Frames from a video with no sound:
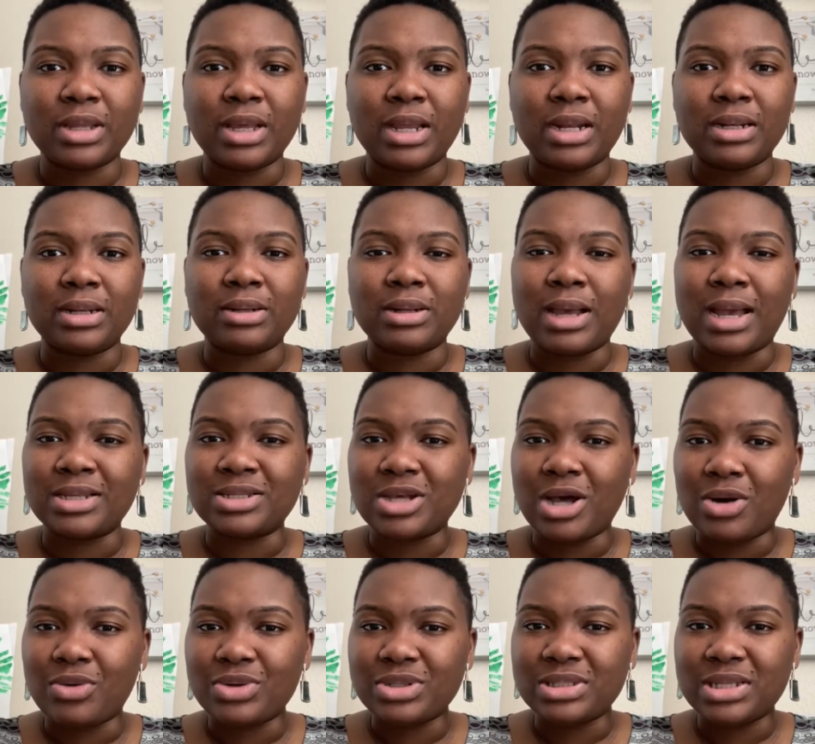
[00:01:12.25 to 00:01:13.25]
And as
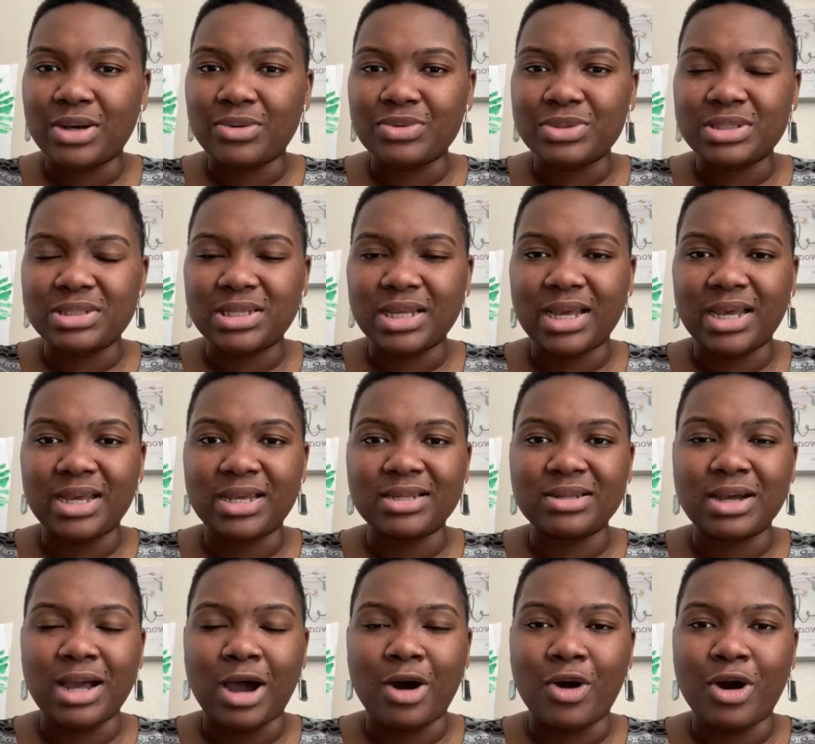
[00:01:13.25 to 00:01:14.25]
always that we
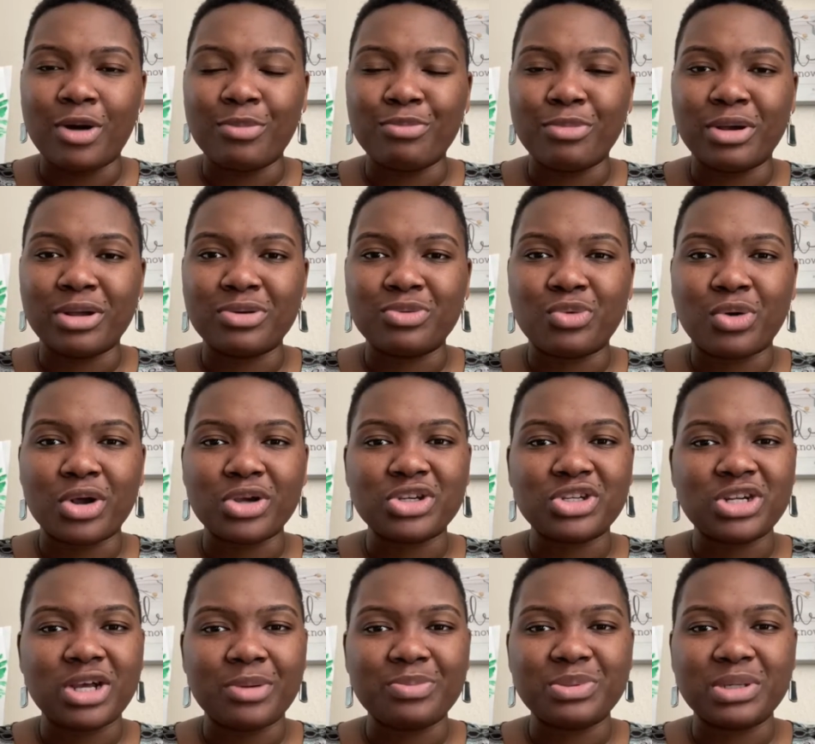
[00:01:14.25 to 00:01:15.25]
say, our
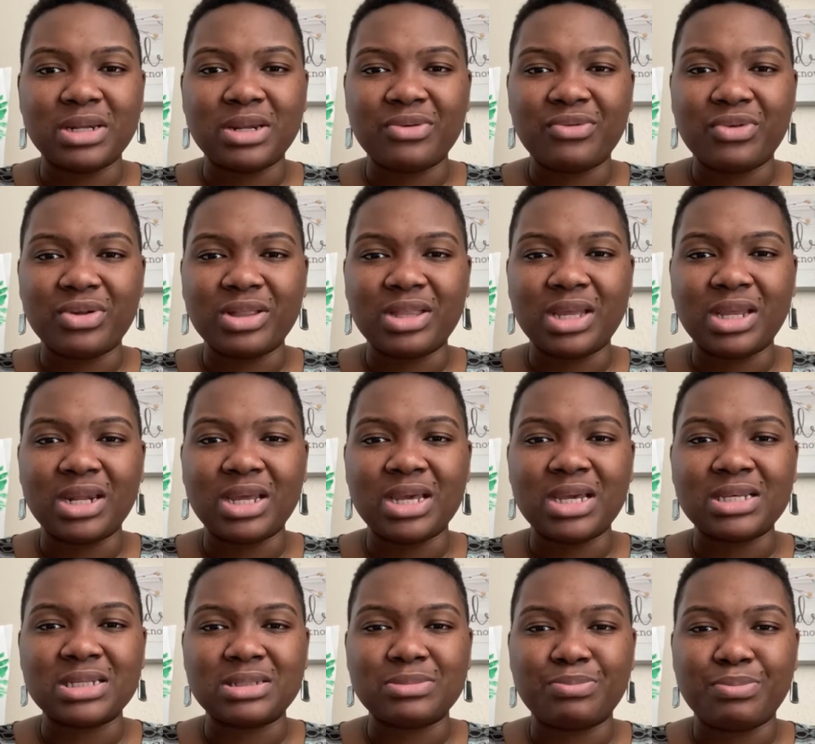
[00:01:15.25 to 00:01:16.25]
workshops and everything
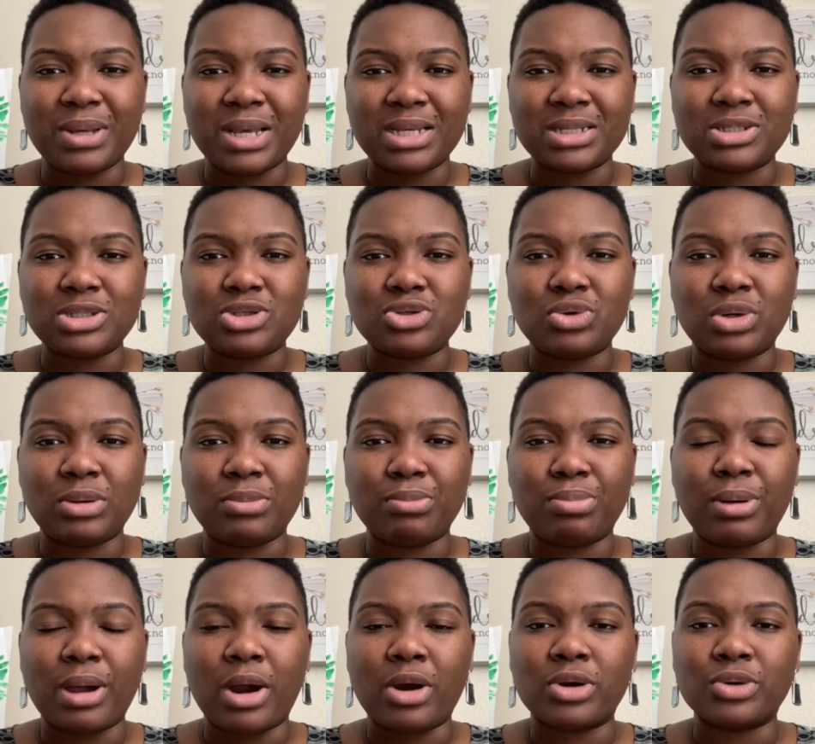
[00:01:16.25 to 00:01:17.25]
is based to
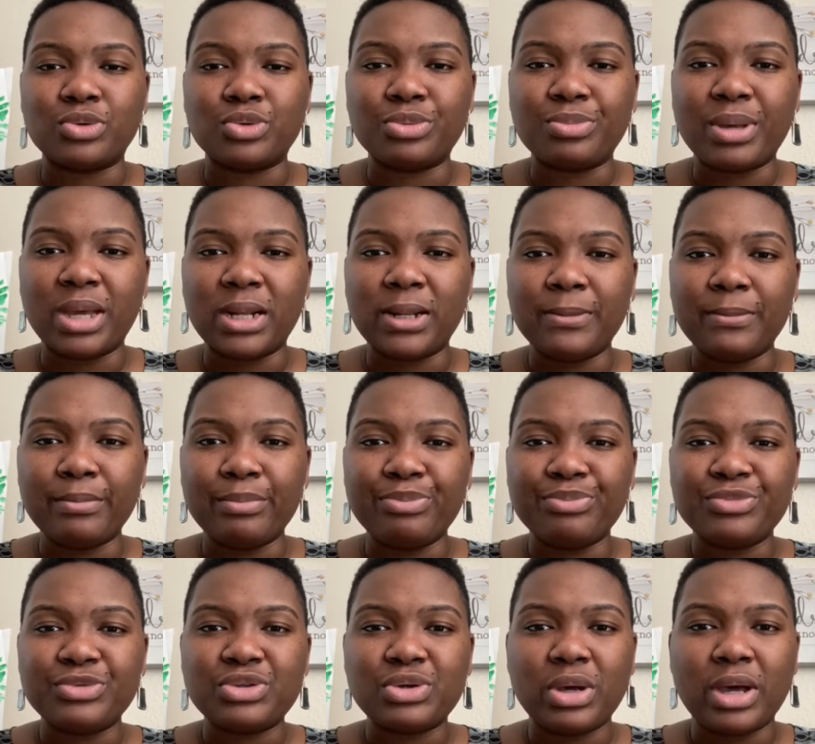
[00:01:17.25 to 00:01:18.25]
empower women
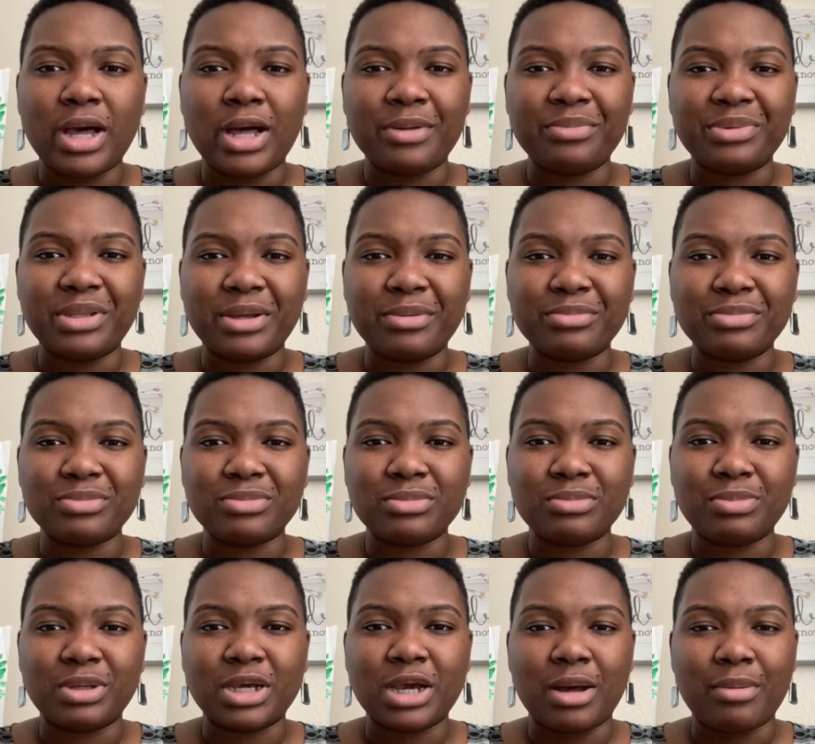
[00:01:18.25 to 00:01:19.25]
to help them
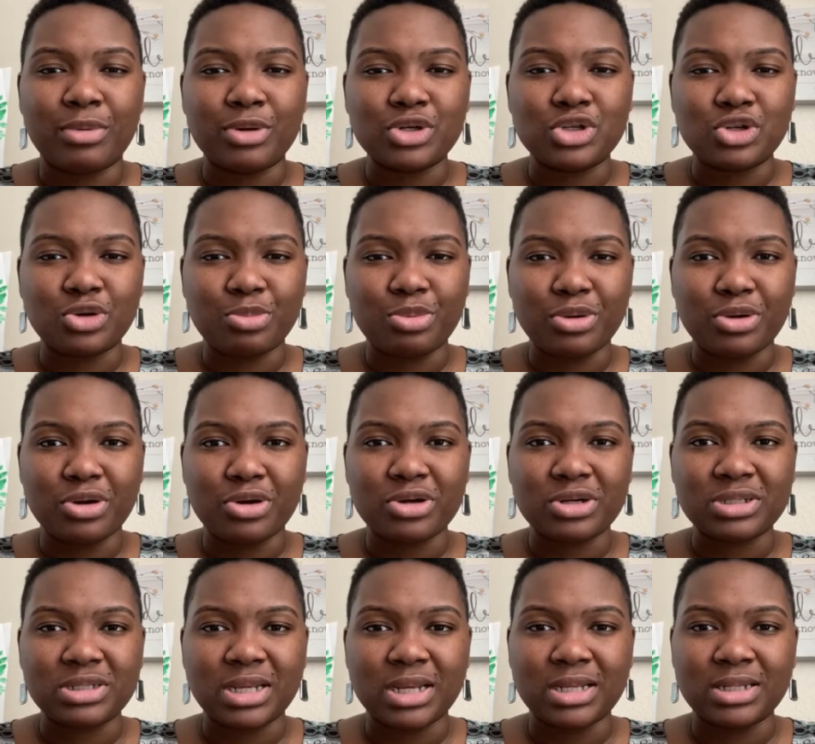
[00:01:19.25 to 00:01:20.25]
become
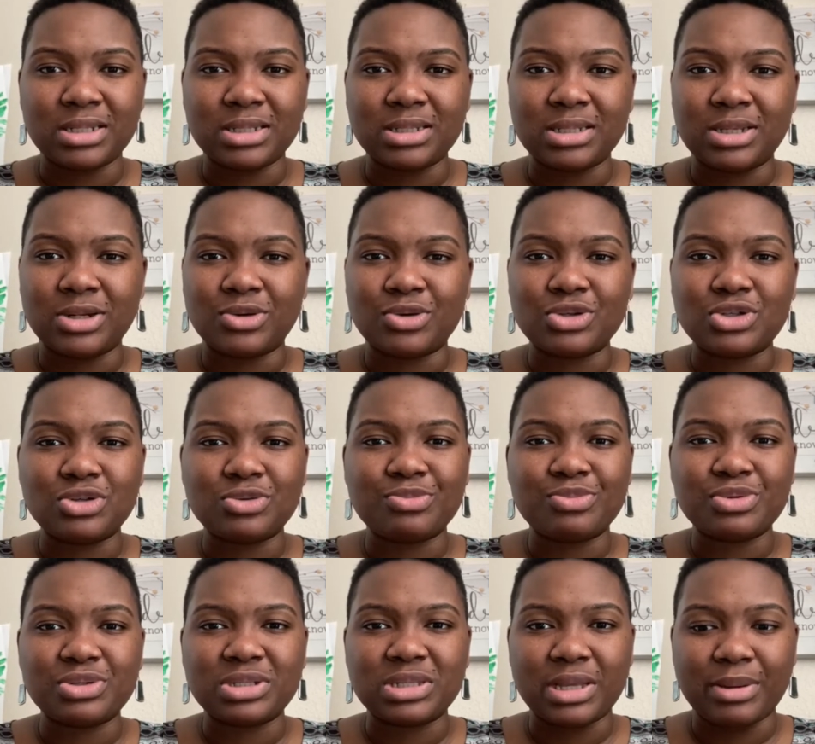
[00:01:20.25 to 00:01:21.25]
entrepreneurs and, you know, to
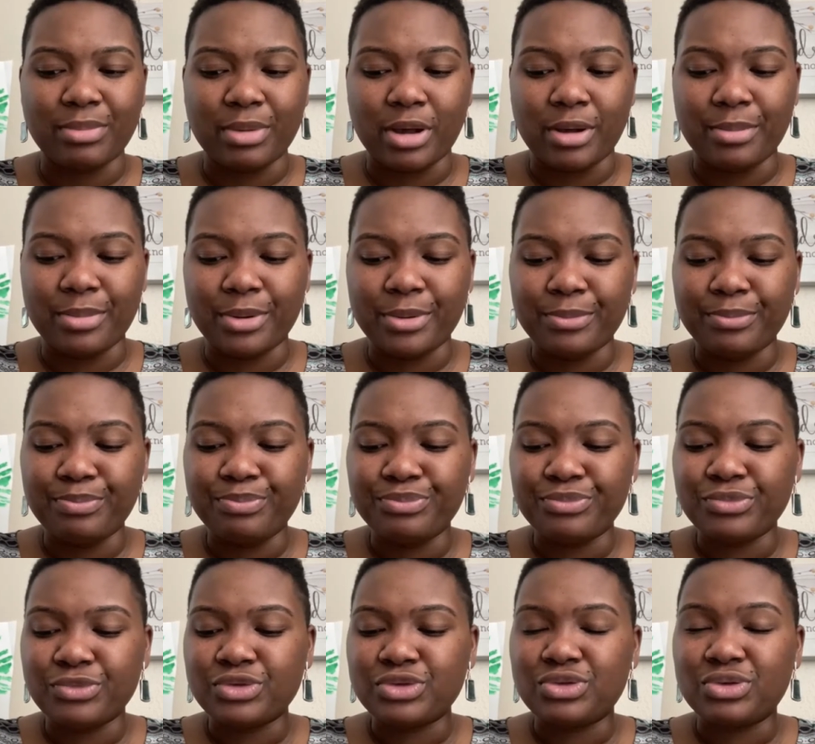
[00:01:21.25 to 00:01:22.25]
boost them up.
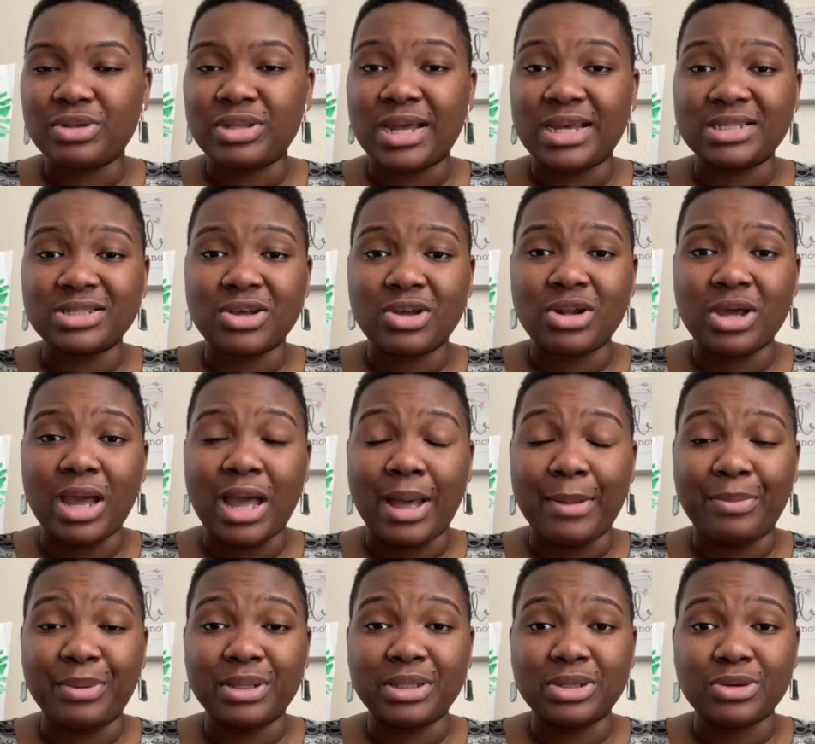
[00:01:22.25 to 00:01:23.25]
So that's going to
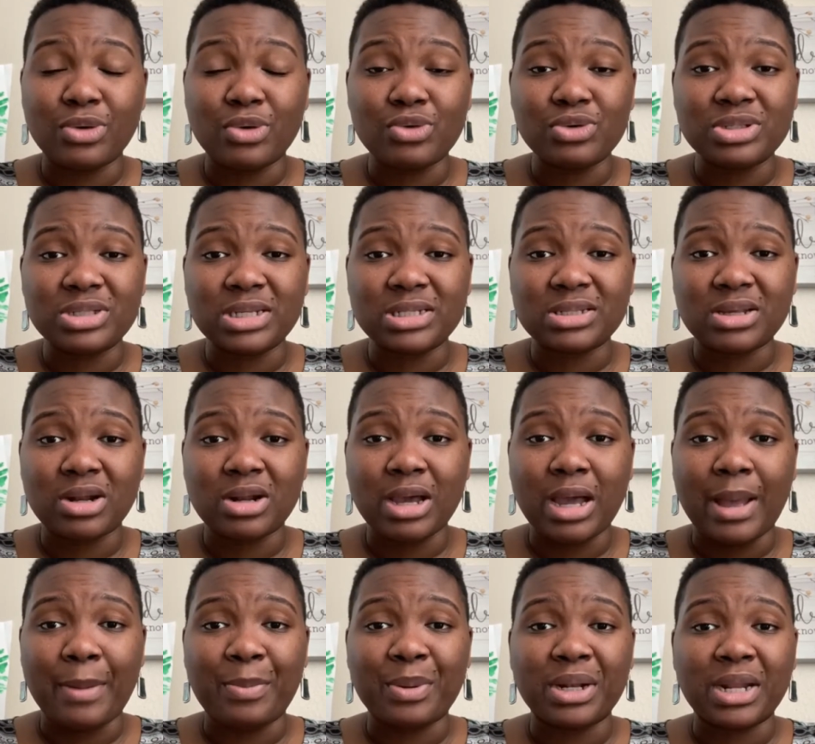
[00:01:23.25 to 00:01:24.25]
happen. The whole set is going to
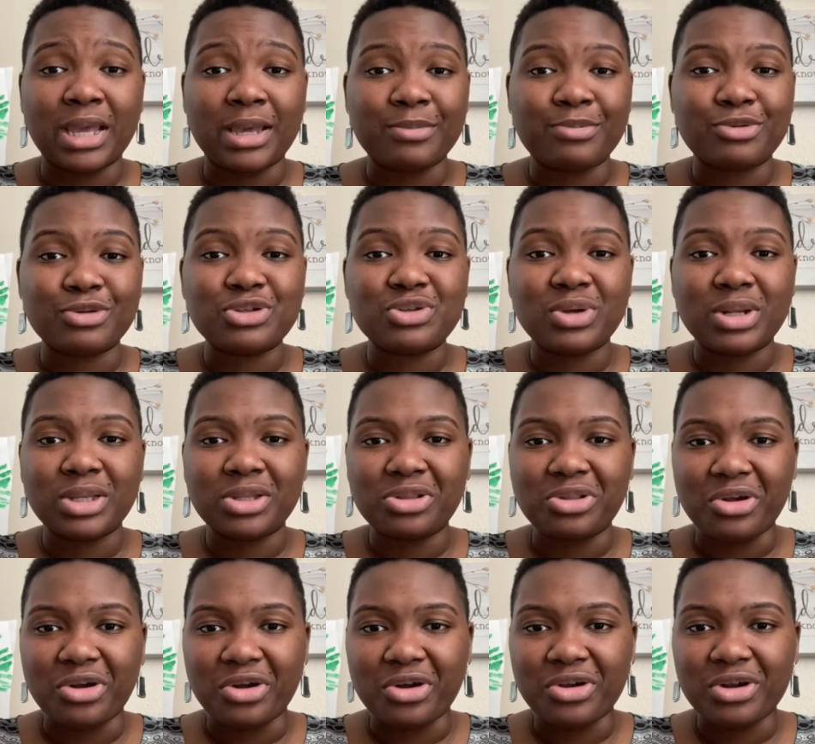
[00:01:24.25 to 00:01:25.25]
happen April
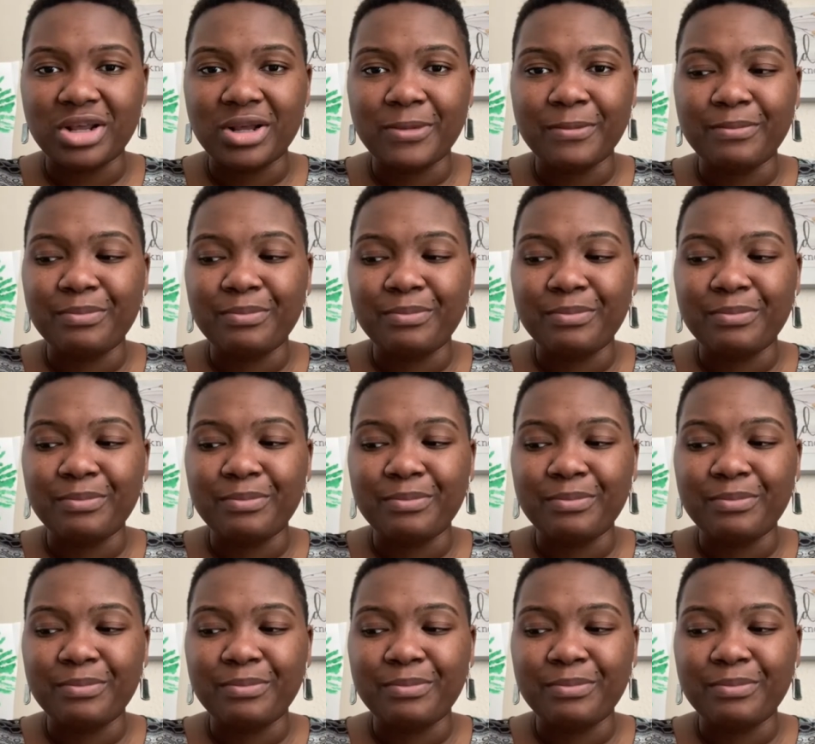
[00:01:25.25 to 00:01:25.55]
23rd.